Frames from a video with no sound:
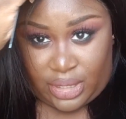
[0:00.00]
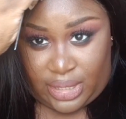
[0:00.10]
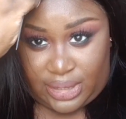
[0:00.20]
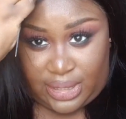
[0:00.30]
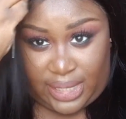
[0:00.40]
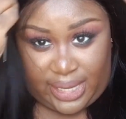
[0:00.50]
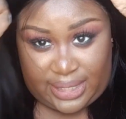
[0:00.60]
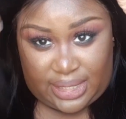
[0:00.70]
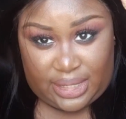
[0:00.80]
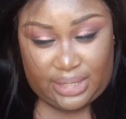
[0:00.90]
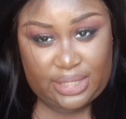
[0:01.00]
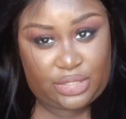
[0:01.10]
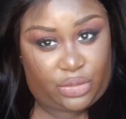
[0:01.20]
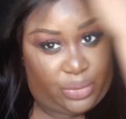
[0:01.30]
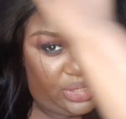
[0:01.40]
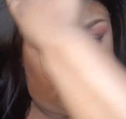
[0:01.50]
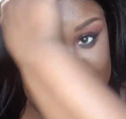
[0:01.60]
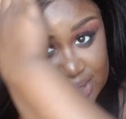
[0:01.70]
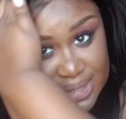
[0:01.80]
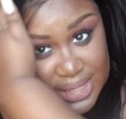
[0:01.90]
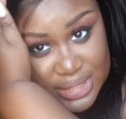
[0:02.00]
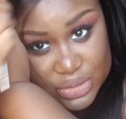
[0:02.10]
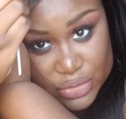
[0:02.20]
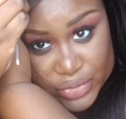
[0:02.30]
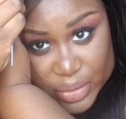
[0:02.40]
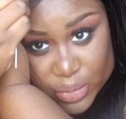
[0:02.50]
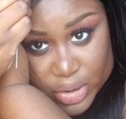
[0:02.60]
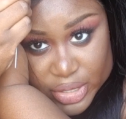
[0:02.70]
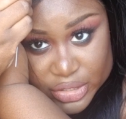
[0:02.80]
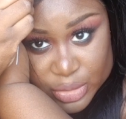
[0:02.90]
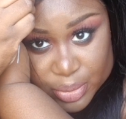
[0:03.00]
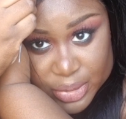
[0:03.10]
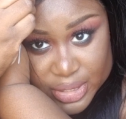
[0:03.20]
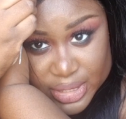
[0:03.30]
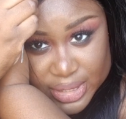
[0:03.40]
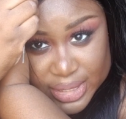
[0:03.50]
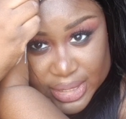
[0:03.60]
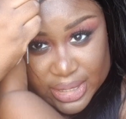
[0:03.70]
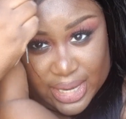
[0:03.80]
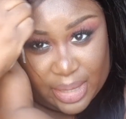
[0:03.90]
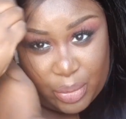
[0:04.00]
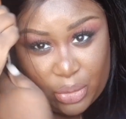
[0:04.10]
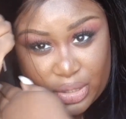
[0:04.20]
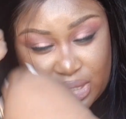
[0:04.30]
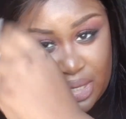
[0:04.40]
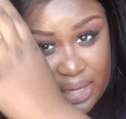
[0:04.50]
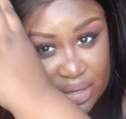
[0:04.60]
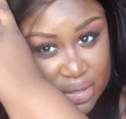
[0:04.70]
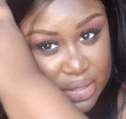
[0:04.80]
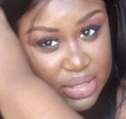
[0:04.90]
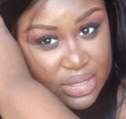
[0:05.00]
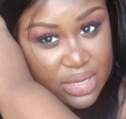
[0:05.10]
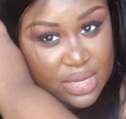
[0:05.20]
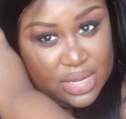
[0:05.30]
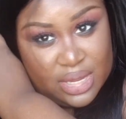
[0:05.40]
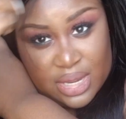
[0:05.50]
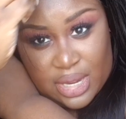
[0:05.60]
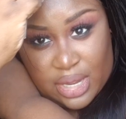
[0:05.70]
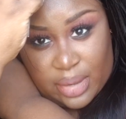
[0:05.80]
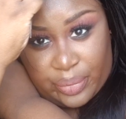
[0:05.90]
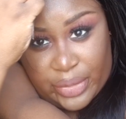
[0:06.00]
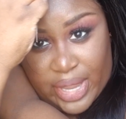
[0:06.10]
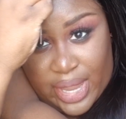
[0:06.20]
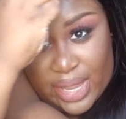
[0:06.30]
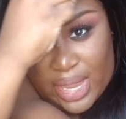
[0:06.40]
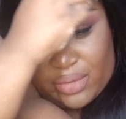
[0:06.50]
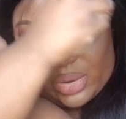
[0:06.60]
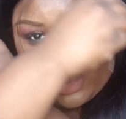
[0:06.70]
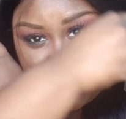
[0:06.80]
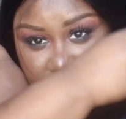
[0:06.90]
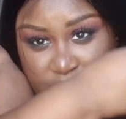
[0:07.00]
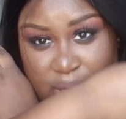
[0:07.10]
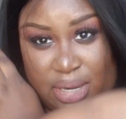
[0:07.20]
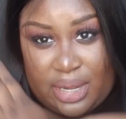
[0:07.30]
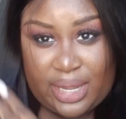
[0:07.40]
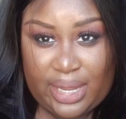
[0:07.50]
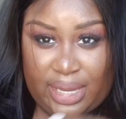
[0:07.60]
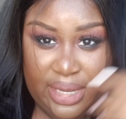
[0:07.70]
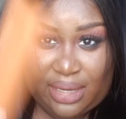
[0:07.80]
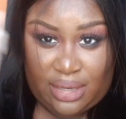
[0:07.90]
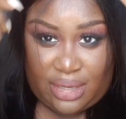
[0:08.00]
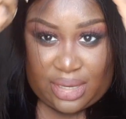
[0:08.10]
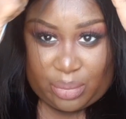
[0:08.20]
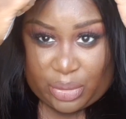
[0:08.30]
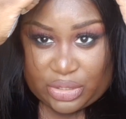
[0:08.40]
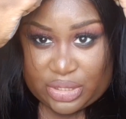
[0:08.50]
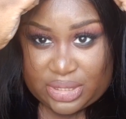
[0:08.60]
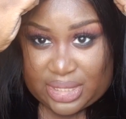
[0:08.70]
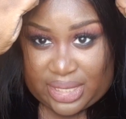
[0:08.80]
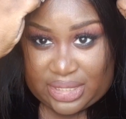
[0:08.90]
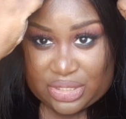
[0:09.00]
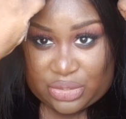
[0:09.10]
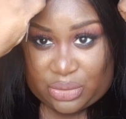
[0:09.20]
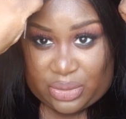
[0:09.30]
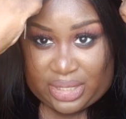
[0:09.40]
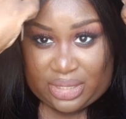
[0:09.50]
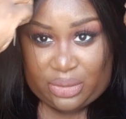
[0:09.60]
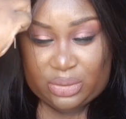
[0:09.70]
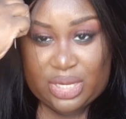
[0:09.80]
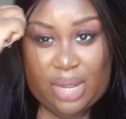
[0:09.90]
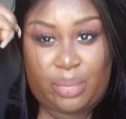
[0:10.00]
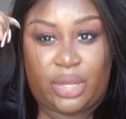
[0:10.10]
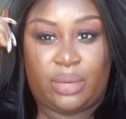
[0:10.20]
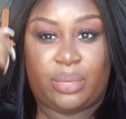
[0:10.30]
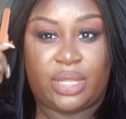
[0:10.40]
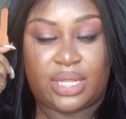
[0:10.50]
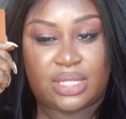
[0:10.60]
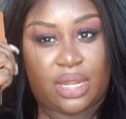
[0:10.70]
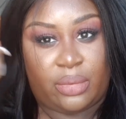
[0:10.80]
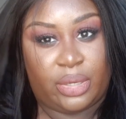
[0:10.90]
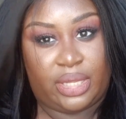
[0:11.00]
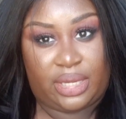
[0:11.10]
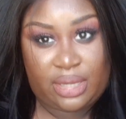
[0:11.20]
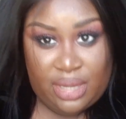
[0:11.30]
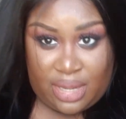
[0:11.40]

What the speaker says: Yes, and like I said, this is 360, so if I wanted to put it in like a high ponytail, I could. Every once in a while, I get ambitious and like to do like the little top bun, but that's not really...